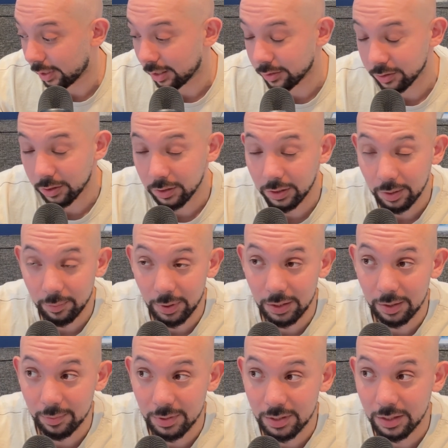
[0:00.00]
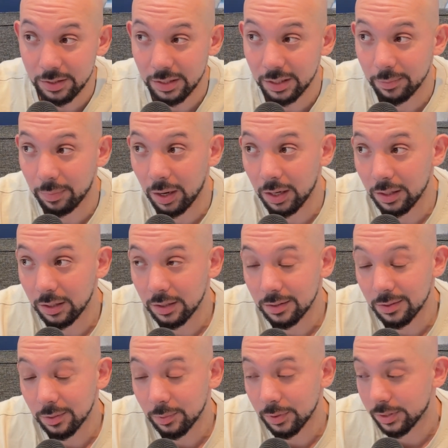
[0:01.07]
that journey and make them essentially buying it.
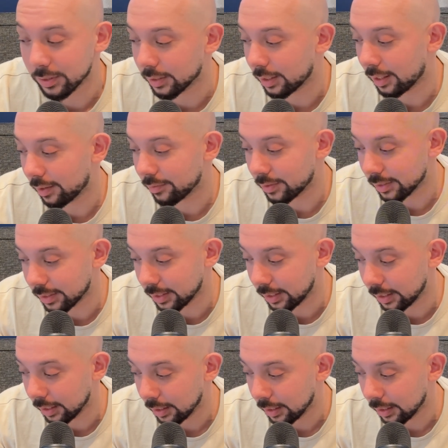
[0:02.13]
So we're just gonna have to see.